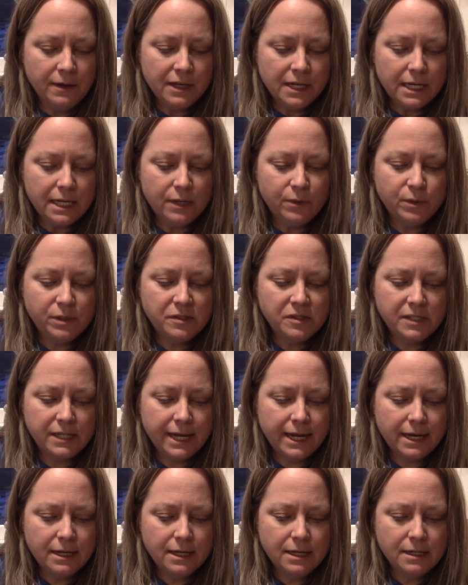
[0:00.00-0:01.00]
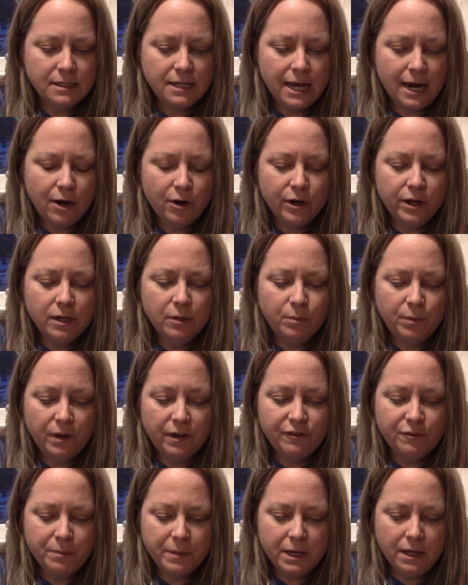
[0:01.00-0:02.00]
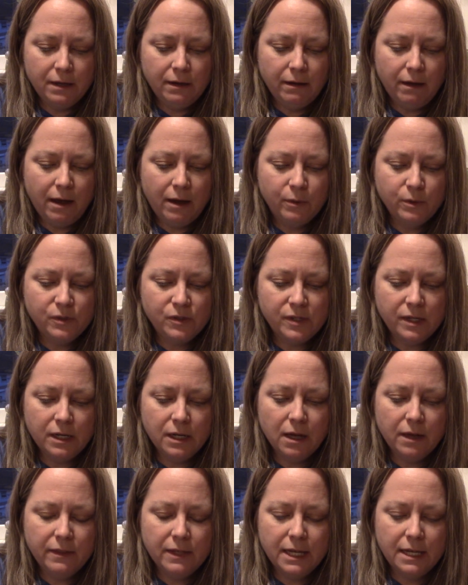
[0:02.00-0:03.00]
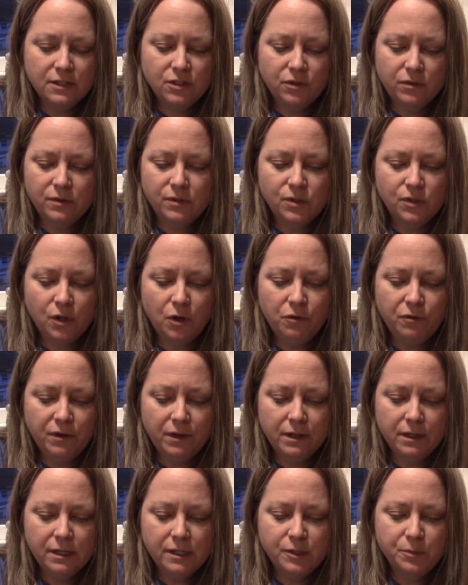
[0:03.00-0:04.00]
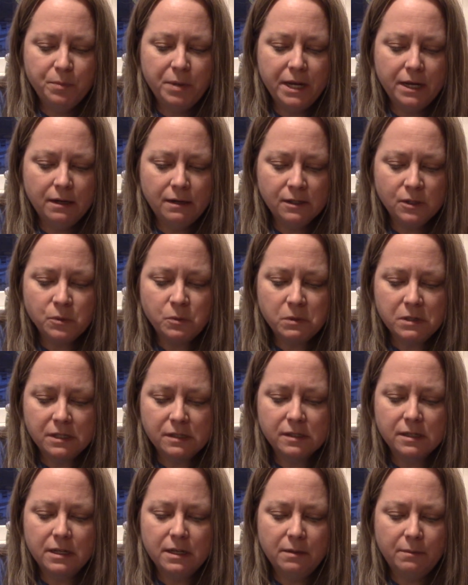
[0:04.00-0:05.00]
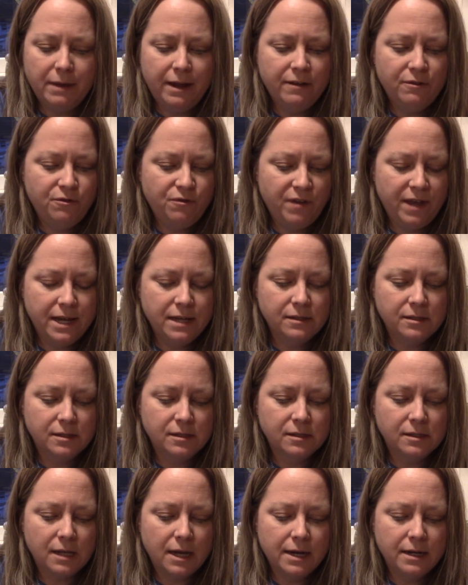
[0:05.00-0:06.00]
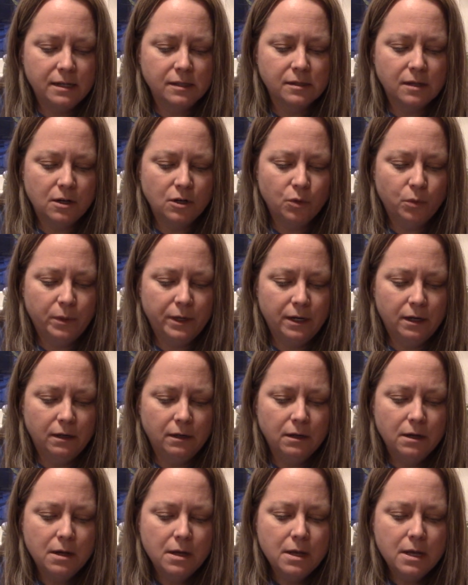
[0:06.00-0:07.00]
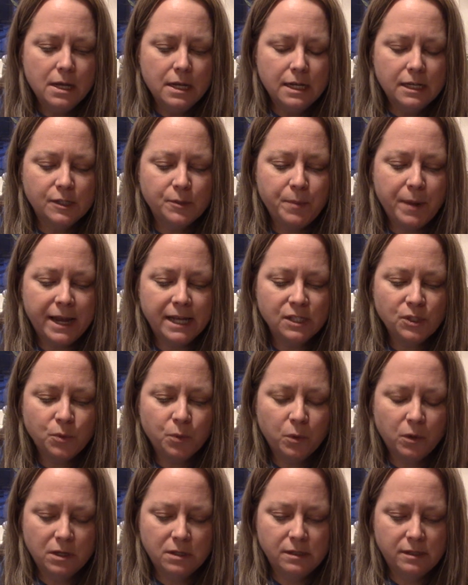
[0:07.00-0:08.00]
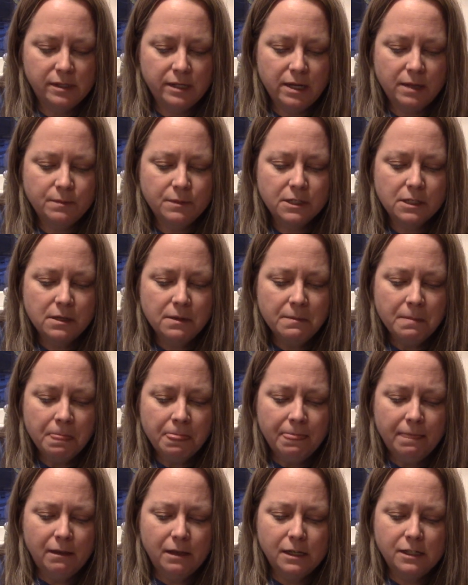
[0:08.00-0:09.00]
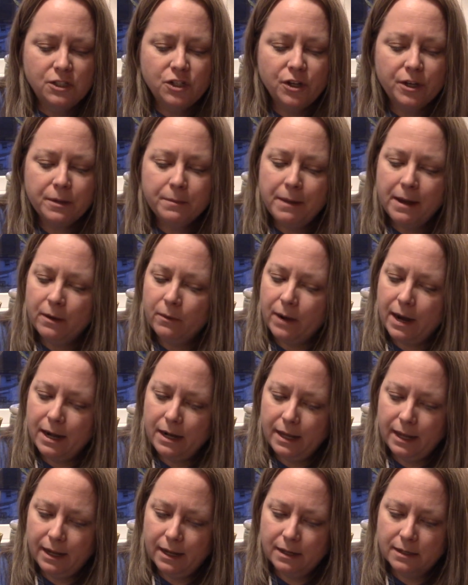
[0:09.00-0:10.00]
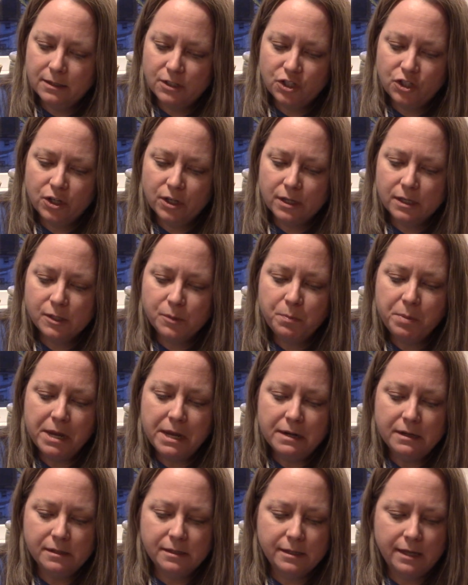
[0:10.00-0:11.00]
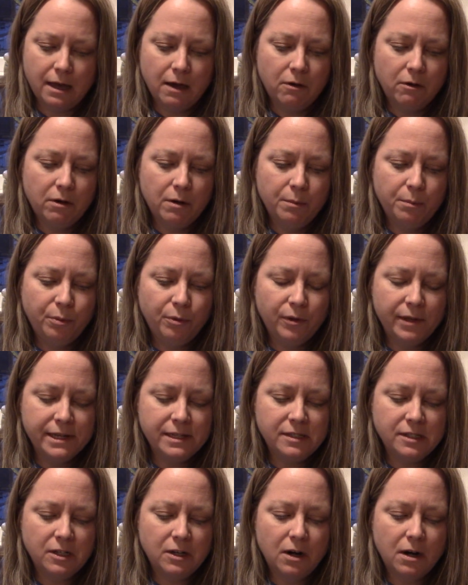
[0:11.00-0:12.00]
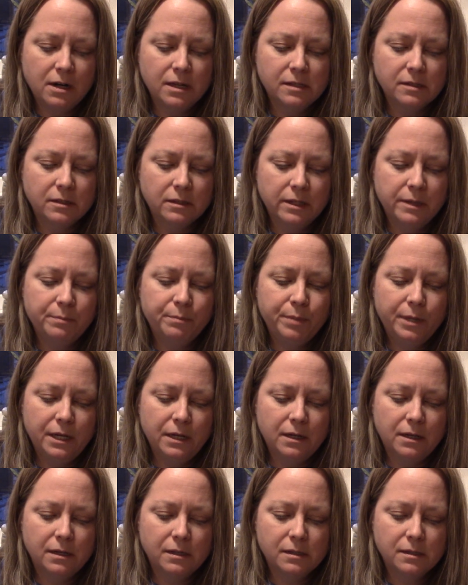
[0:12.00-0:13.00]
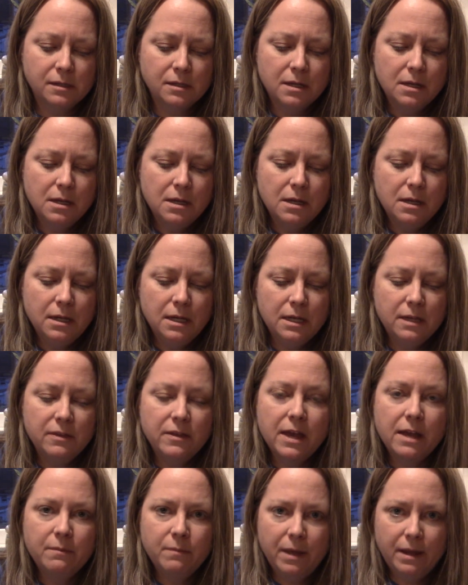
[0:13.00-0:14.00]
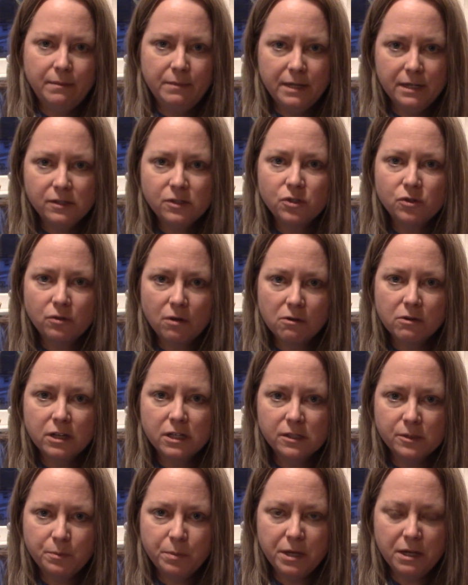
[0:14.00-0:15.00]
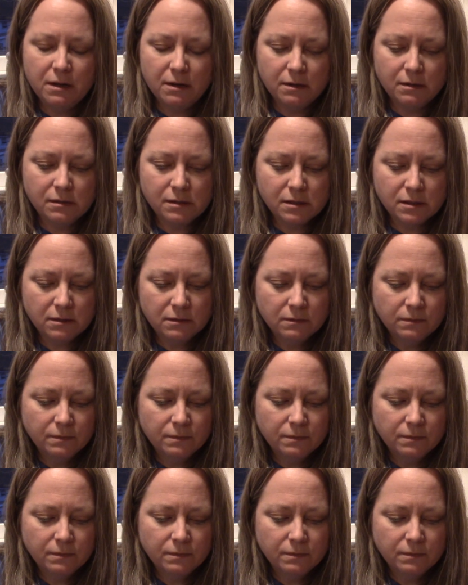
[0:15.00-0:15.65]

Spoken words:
He was standing, towering above me. I was sitting on the edge of the sofa. His penis was in my face inside his underwear. His pants were unzipped. He took my right hand, took his penis out, and placed it on his limp penis. He then made me stroke his penis.